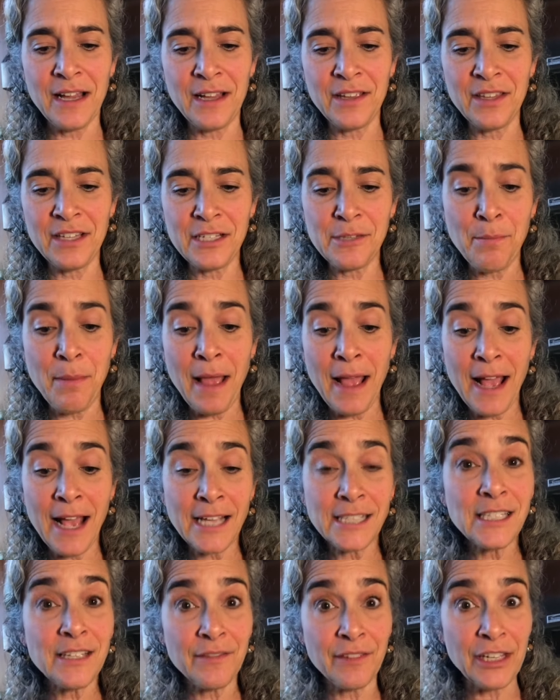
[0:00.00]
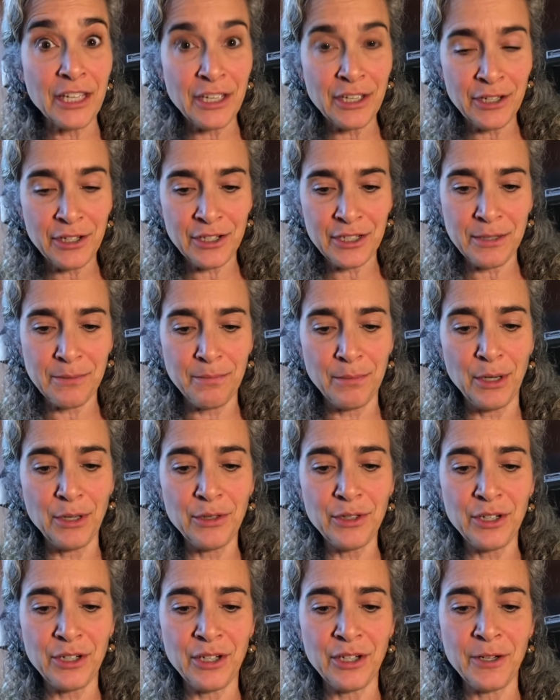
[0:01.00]
this passively cooked
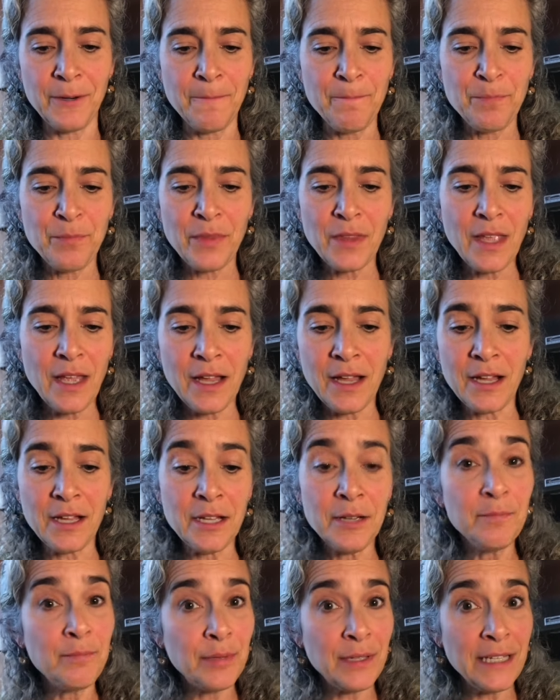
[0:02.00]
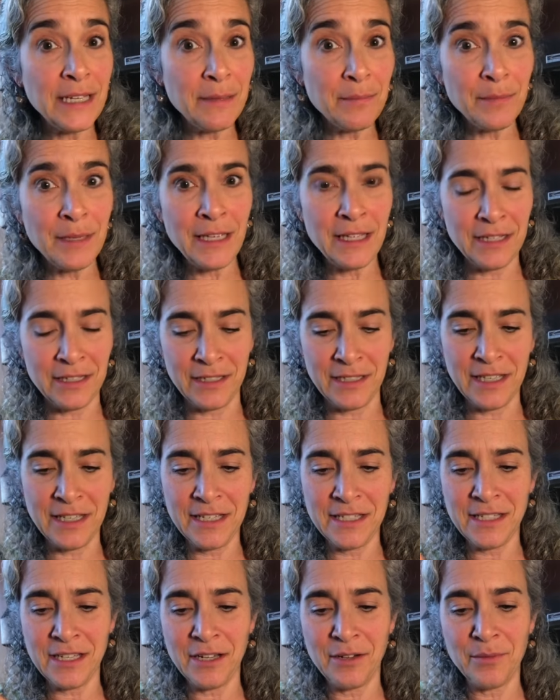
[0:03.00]
bulgur complete meal
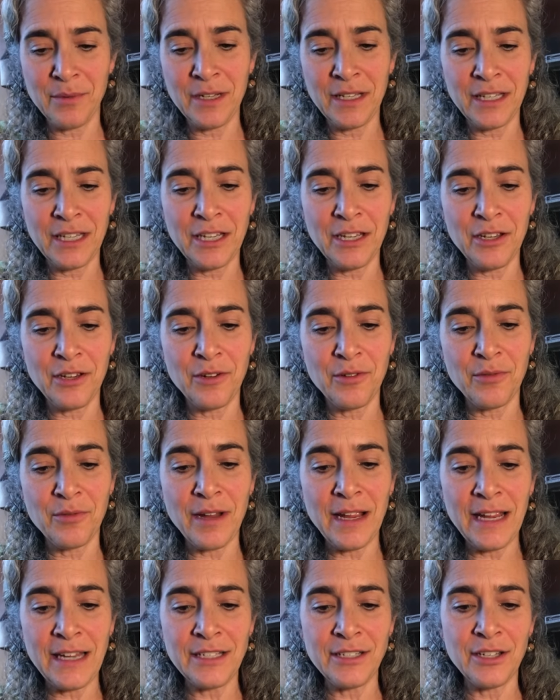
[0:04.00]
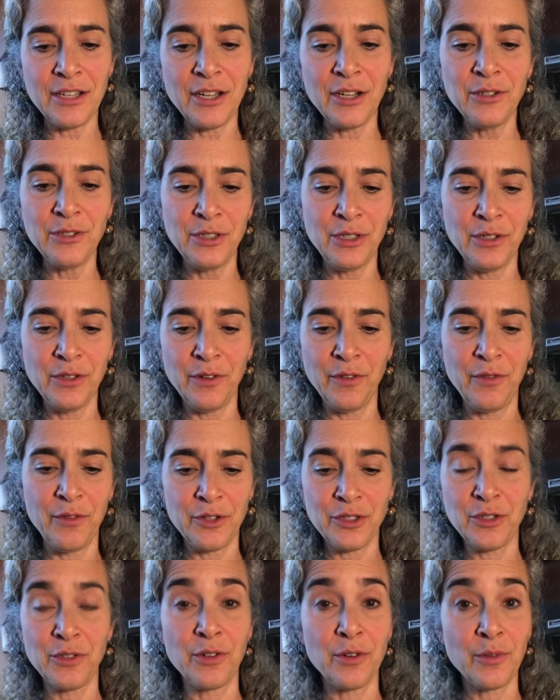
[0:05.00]
is a really great go-to
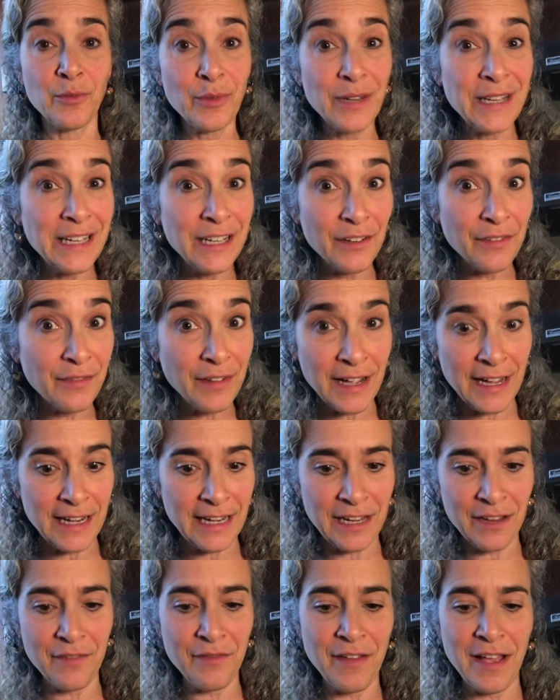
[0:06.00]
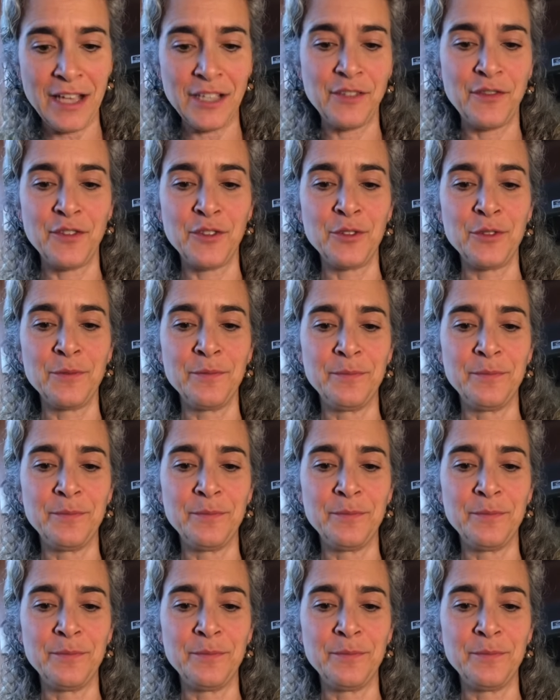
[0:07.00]
for sort of redefining fast food.